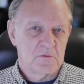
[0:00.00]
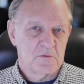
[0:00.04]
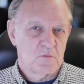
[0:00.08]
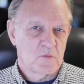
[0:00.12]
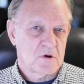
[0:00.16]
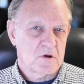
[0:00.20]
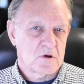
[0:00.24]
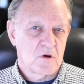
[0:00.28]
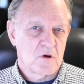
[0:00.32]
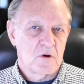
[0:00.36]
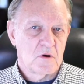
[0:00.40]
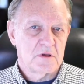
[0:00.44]

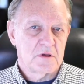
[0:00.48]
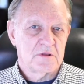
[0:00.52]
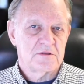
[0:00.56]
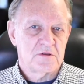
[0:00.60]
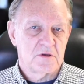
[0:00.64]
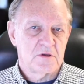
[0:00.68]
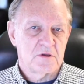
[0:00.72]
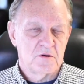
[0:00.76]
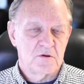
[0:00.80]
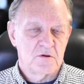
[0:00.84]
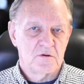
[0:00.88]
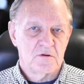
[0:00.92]
we're going
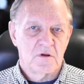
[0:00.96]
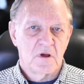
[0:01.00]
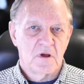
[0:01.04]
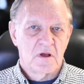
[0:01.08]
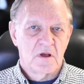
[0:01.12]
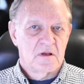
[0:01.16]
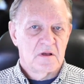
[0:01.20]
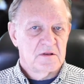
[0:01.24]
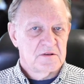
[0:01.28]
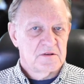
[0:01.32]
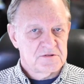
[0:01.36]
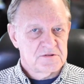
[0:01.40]
to
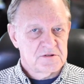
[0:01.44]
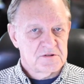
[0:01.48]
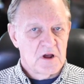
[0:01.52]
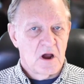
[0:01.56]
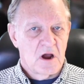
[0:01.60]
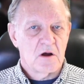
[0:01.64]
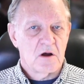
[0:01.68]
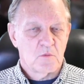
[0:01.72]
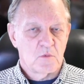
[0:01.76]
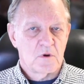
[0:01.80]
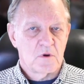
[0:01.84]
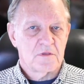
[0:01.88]

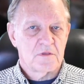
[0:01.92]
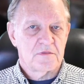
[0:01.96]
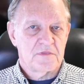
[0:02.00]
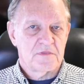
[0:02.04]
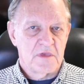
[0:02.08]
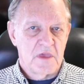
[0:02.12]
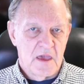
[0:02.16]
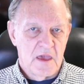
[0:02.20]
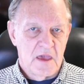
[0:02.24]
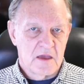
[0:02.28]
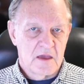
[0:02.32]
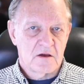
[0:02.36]
start with
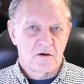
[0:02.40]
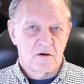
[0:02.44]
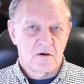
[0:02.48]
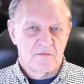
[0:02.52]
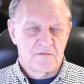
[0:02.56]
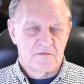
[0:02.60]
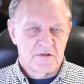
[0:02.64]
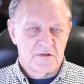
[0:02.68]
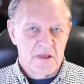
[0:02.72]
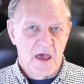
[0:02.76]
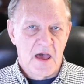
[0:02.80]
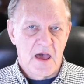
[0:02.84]
the angle
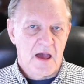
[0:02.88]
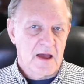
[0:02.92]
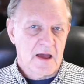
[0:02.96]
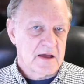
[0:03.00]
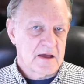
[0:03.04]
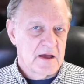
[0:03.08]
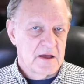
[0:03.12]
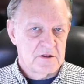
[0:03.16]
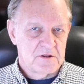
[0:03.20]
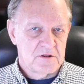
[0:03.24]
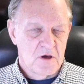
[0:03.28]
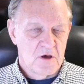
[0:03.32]
of attack.
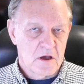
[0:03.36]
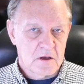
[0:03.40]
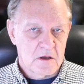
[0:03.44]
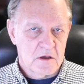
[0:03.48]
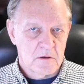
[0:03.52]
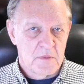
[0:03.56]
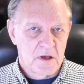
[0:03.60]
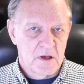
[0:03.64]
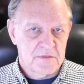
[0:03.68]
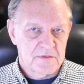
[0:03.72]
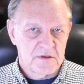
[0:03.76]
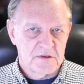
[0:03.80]
I talk
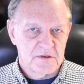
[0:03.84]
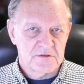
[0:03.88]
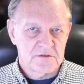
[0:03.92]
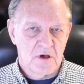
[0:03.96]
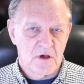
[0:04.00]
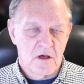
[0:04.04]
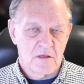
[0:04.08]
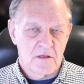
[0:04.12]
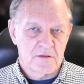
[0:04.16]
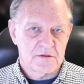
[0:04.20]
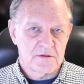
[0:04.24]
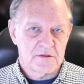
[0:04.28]
about this
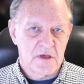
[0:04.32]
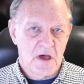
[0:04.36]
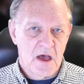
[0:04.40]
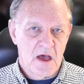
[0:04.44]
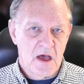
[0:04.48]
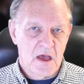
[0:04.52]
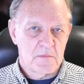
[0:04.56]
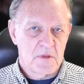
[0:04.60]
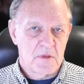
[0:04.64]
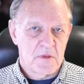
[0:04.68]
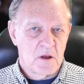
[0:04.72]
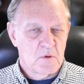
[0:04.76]
all the
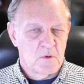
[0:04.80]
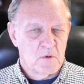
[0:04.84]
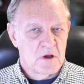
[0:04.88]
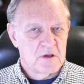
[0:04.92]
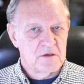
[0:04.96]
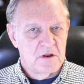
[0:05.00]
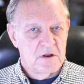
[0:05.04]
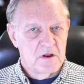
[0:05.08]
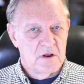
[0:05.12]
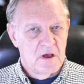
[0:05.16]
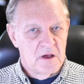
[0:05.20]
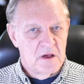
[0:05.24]
time, and I want
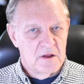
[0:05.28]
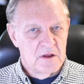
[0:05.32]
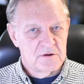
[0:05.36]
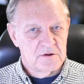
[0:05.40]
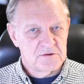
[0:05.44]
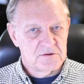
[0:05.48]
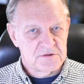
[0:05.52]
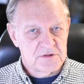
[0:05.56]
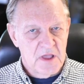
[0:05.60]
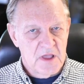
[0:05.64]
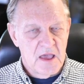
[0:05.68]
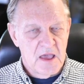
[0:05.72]
you to
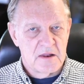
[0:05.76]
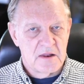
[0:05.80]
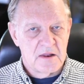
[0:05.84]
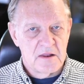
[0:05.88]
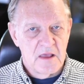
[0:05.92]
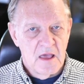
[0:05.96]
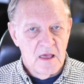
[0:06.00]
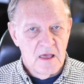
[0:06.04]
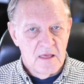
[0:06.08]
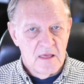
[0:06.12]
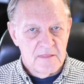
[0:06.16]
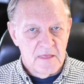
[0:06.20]
understand
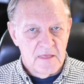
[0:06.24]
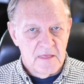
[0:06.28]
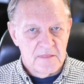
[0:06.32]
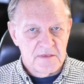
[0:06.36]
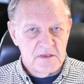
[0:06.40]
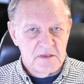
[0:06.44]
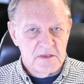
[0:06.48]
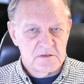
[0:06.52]
that these